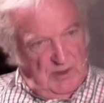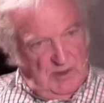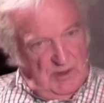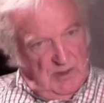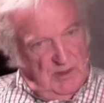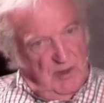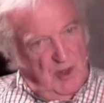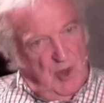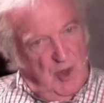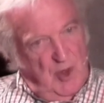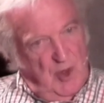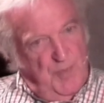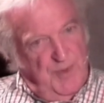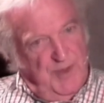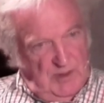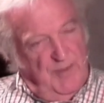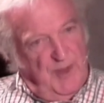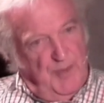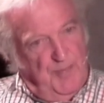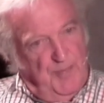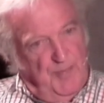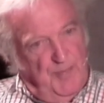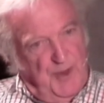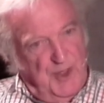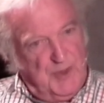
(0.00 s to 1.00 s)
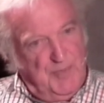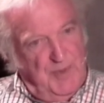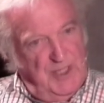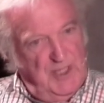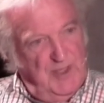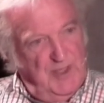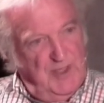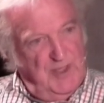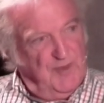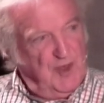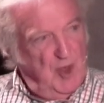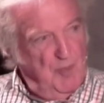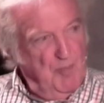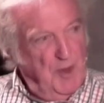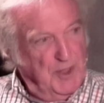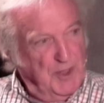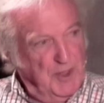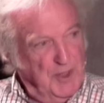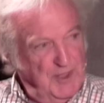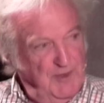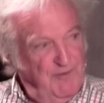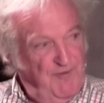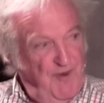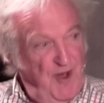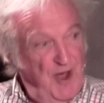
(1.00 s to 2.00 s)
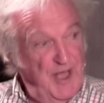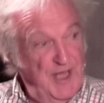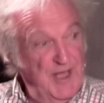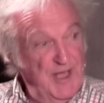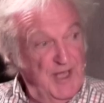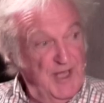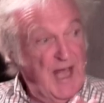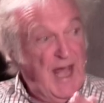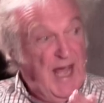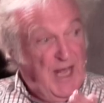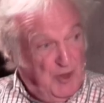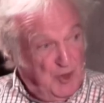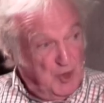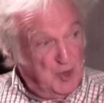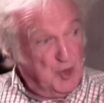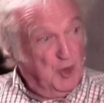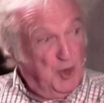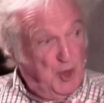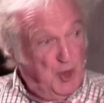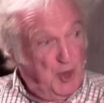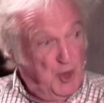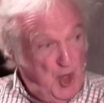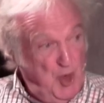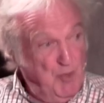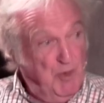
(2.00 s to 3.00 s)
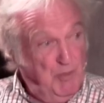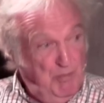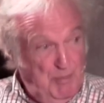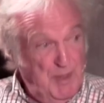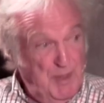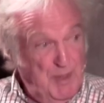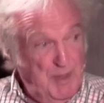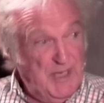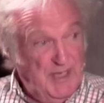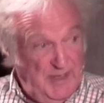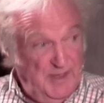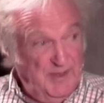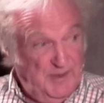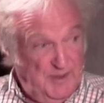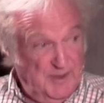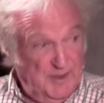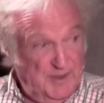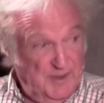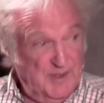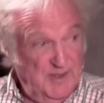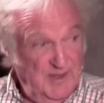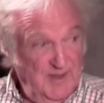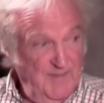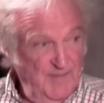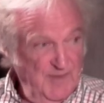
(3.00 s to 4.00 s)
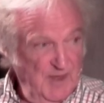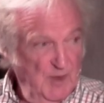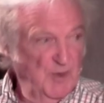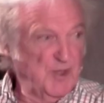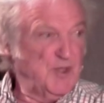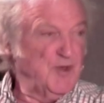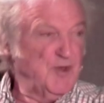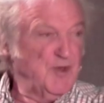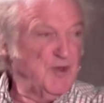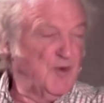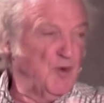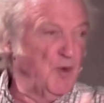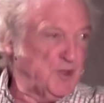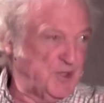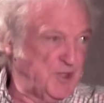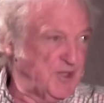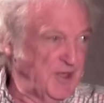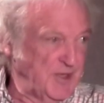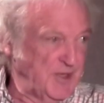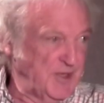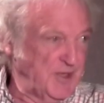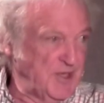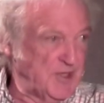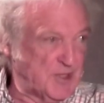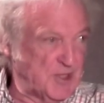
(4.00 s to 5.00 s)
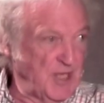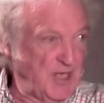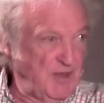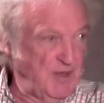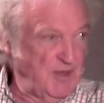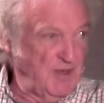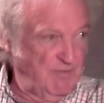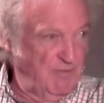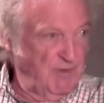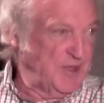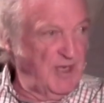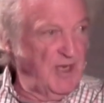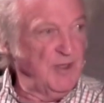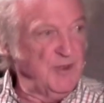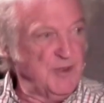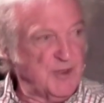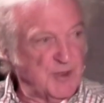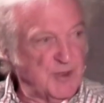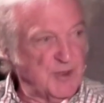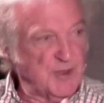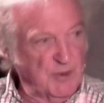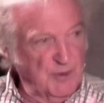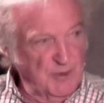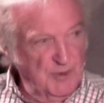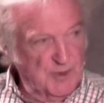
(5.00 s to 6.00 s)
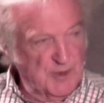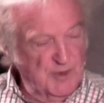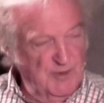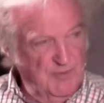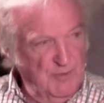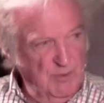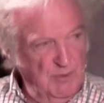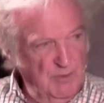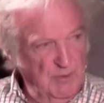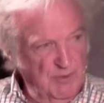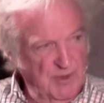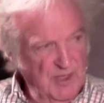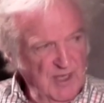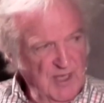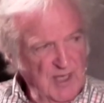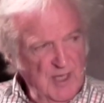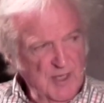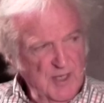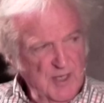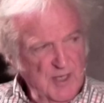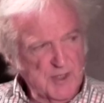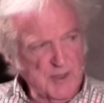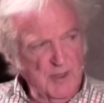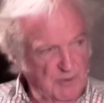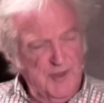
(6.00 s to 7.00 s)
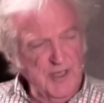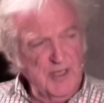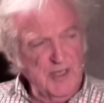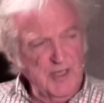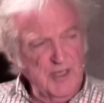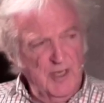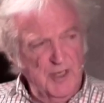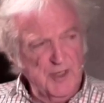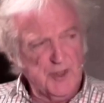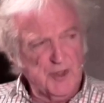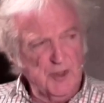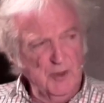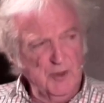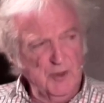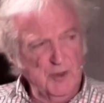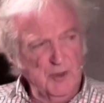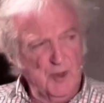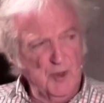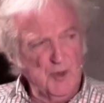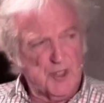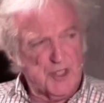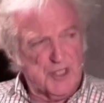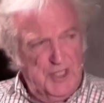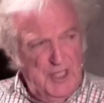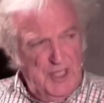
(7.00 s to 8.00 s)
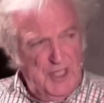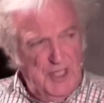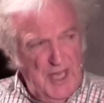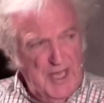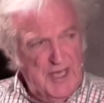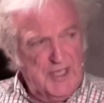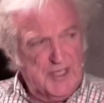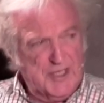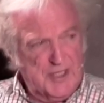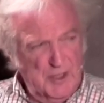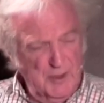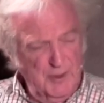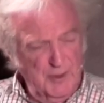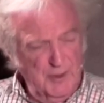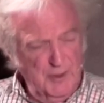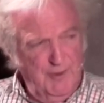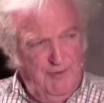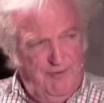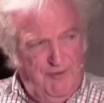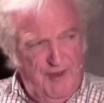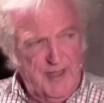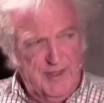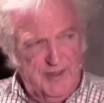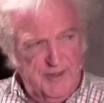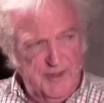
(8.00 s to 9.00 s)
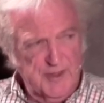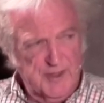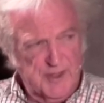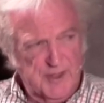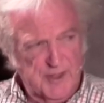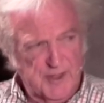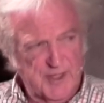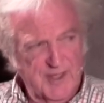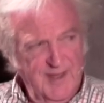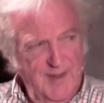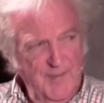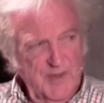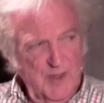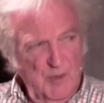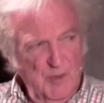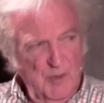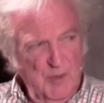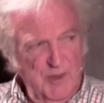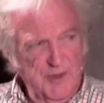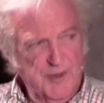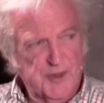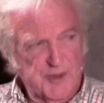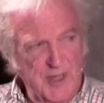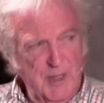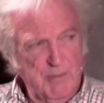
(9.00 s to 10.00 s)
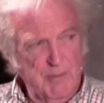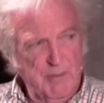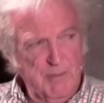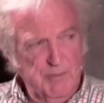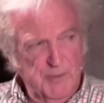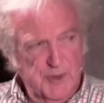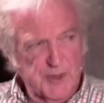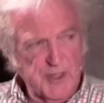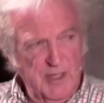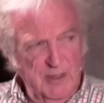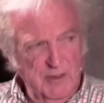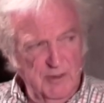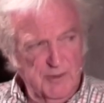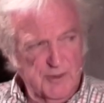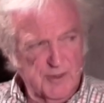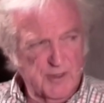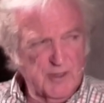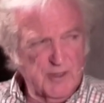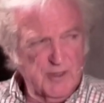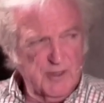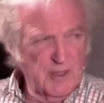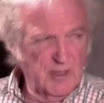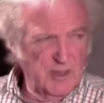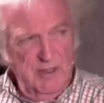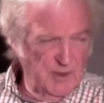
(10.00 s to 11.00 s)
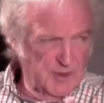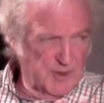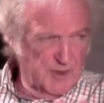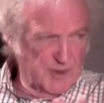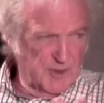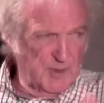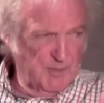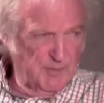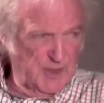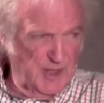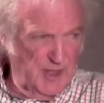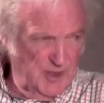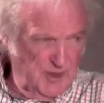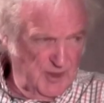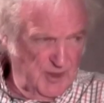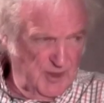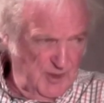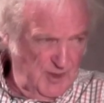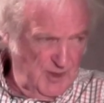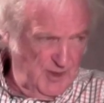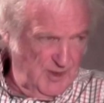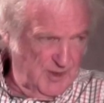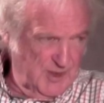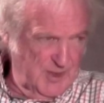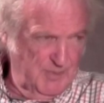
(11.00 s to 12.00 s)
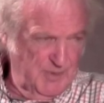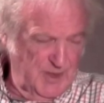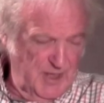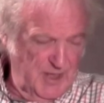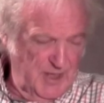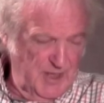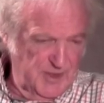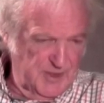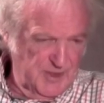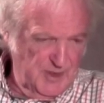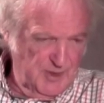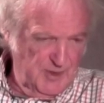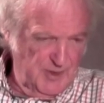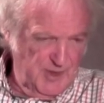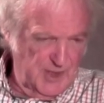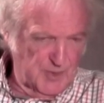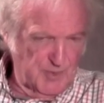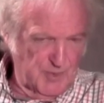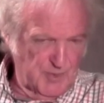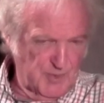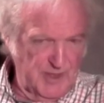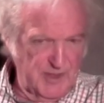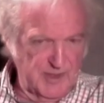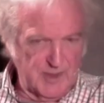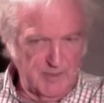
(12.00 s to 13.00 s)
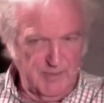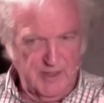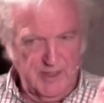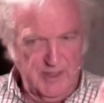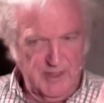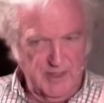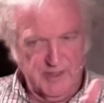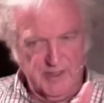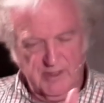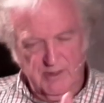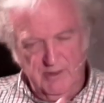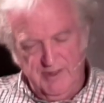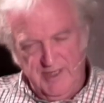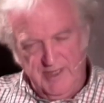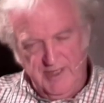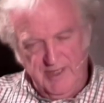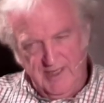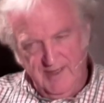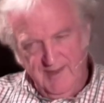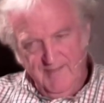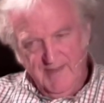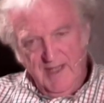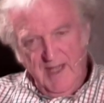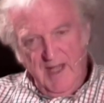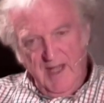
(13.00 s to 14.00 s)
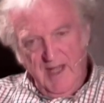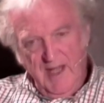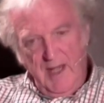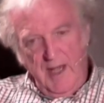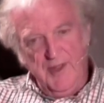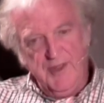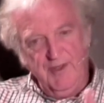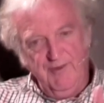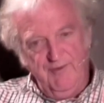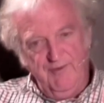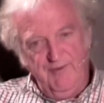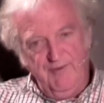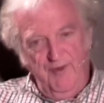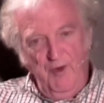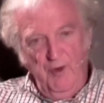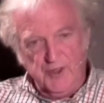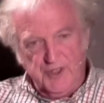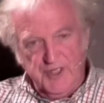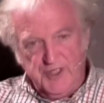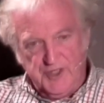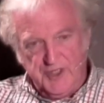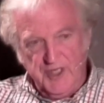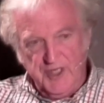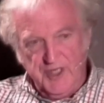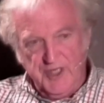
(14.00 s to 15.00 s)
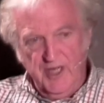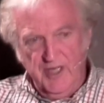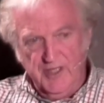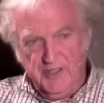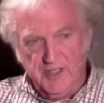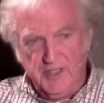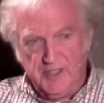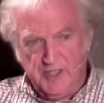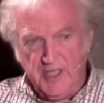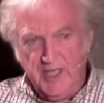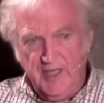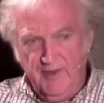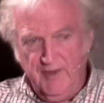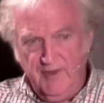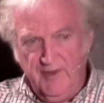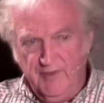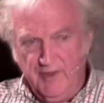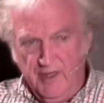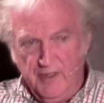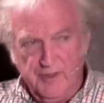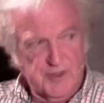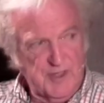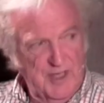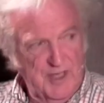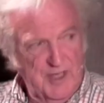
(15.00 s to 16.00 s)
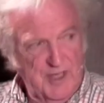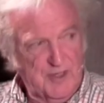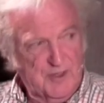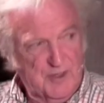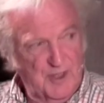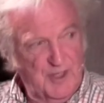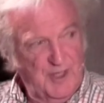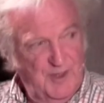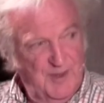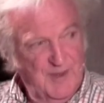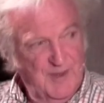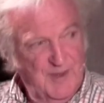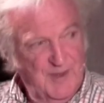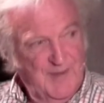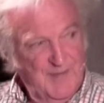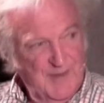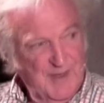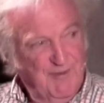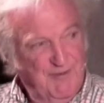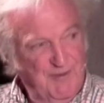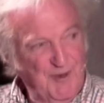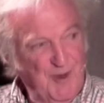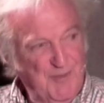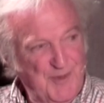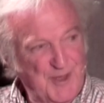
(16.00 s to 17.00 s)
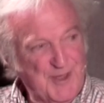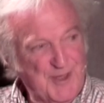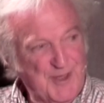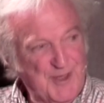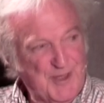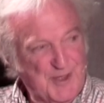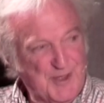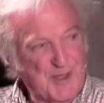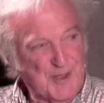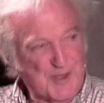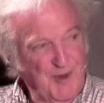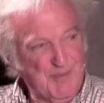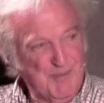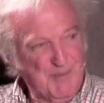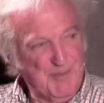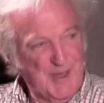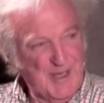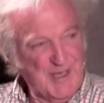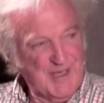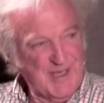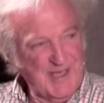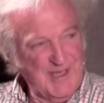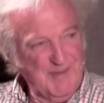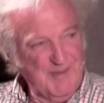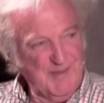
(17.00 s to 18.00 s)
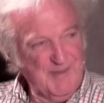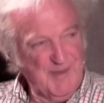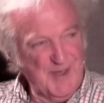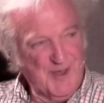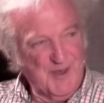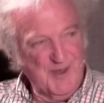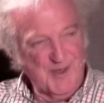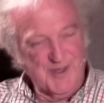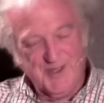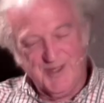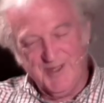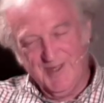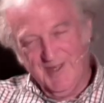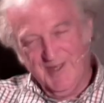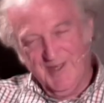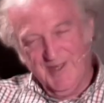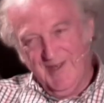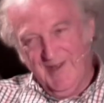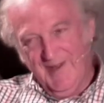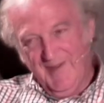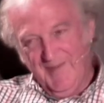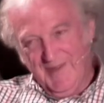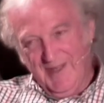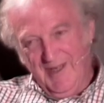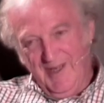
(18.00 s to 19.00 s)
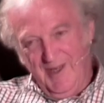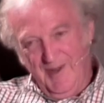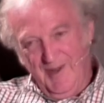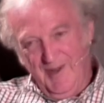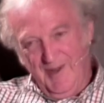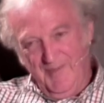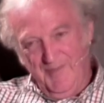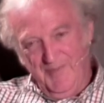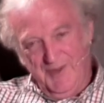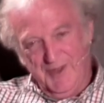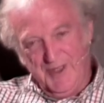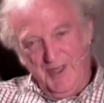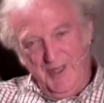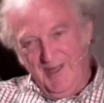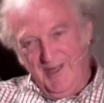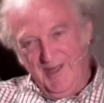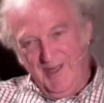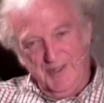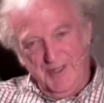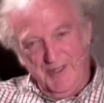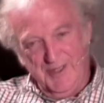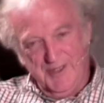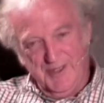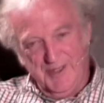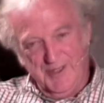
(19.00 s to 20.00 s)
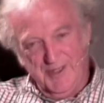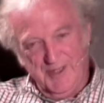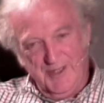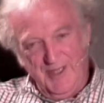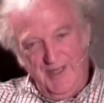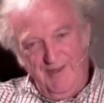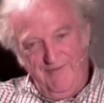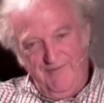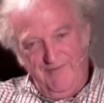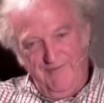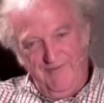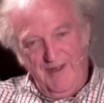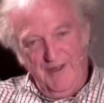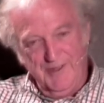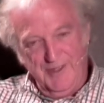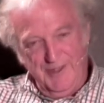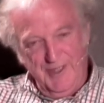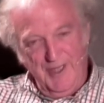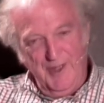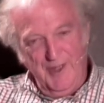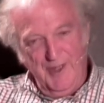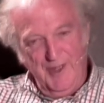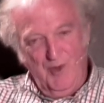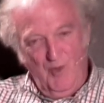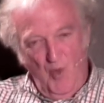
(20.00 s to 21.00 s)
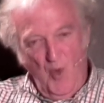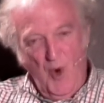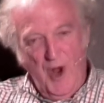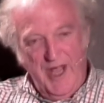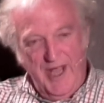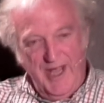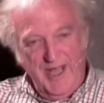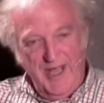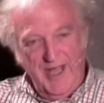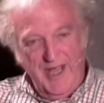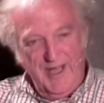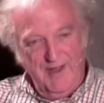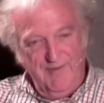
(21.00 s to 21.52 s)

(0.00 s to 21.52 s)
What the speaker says: open up the possibility of commodifying actual human beings, which of course is done in slavery and so on and so forth. Mm-hmm. So I think I still do slightly sit on the fence with stem cells. Some days I go this way and some days I go that. I think fortunately science has saved us actually from the decision making, because scientists have found another way of